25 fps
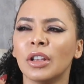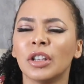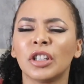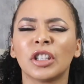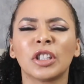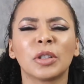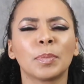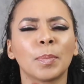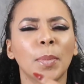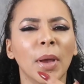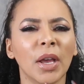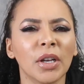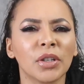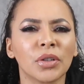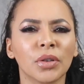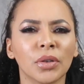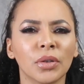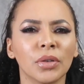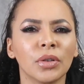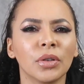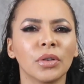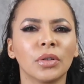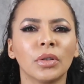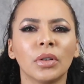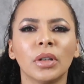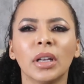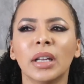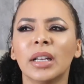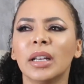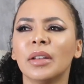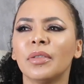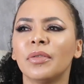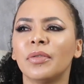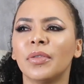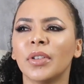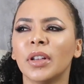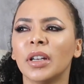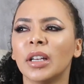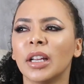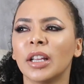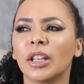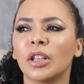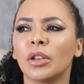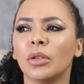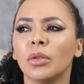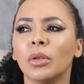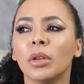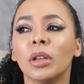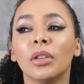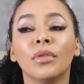special, you know, let them feel
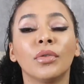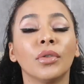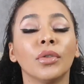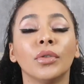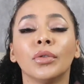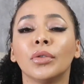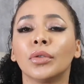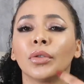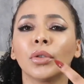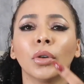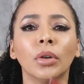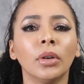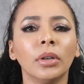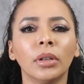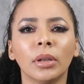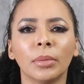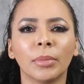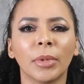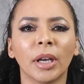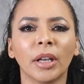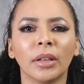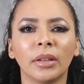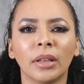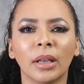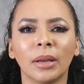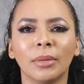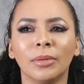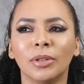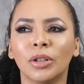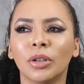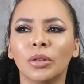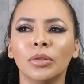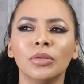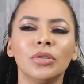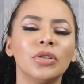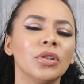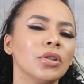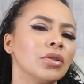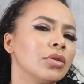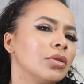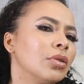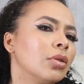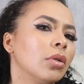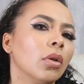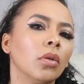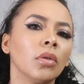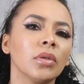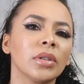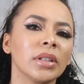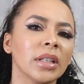like you even thought about them. Don't just
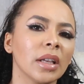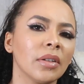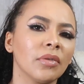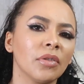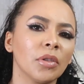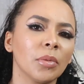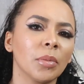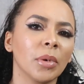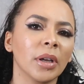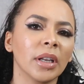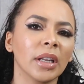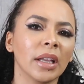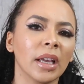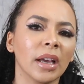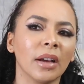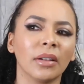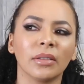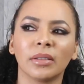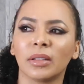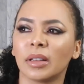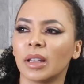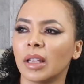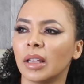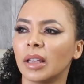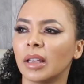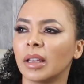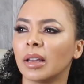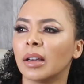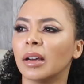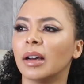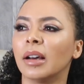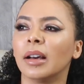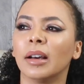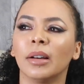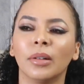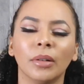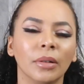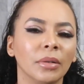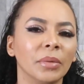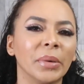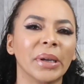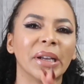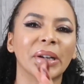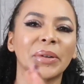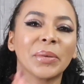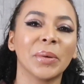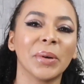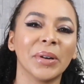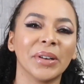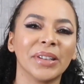ghost everybody out thinking,
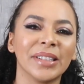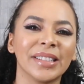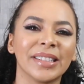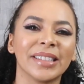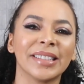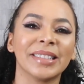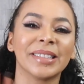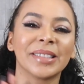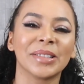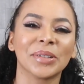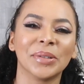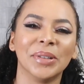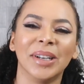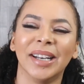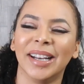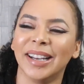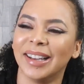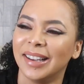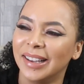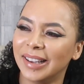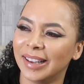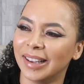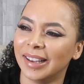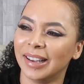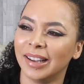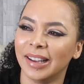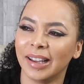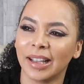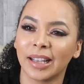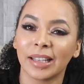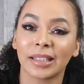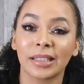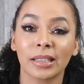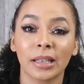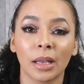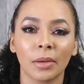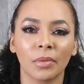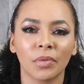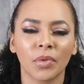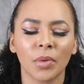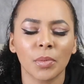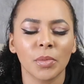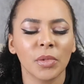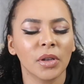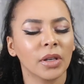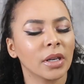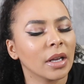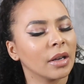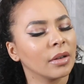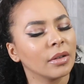we're quarantined, so escape
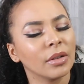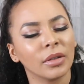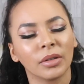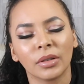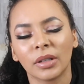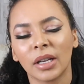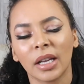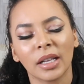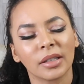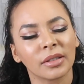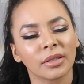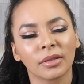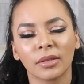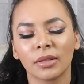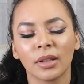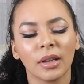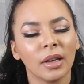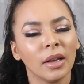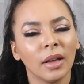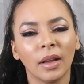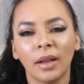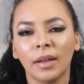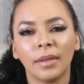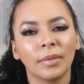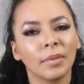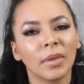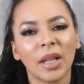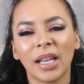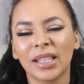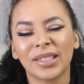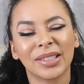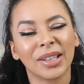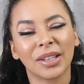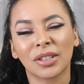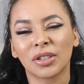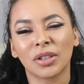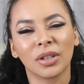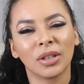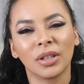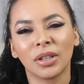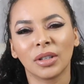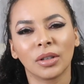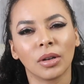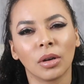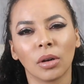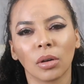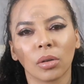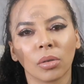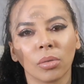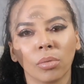from, you know, no, that's actually
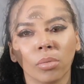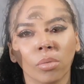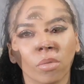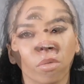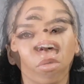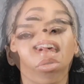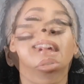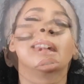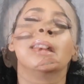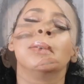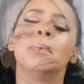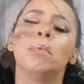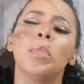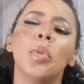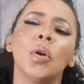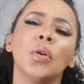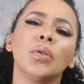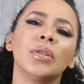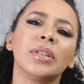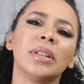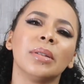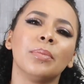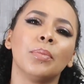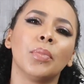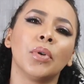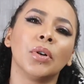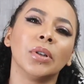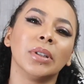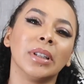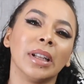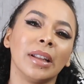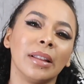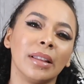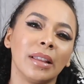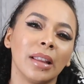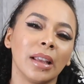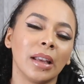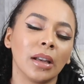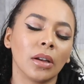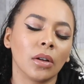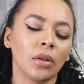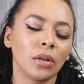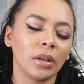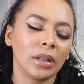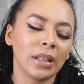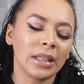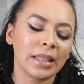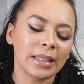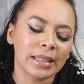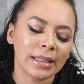not cool. And the most important thing
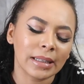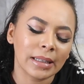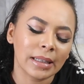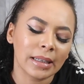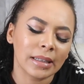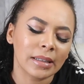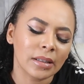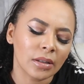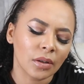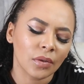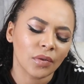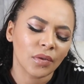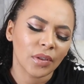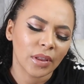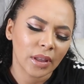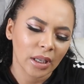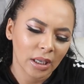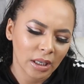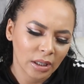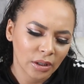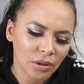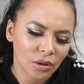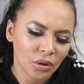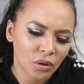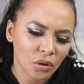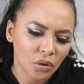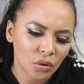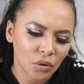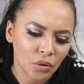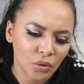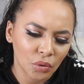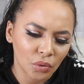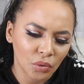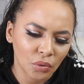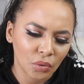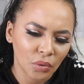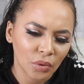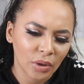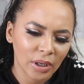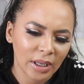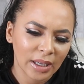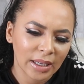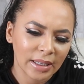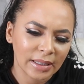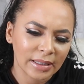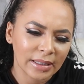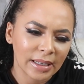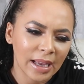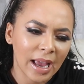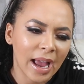on this list of things to do
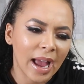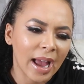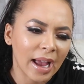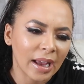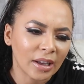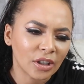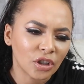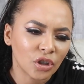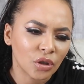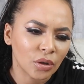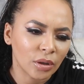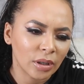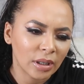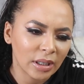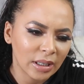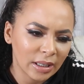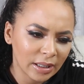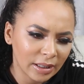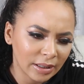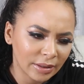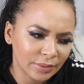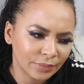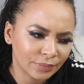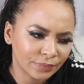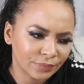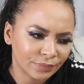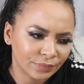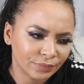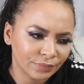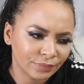is actually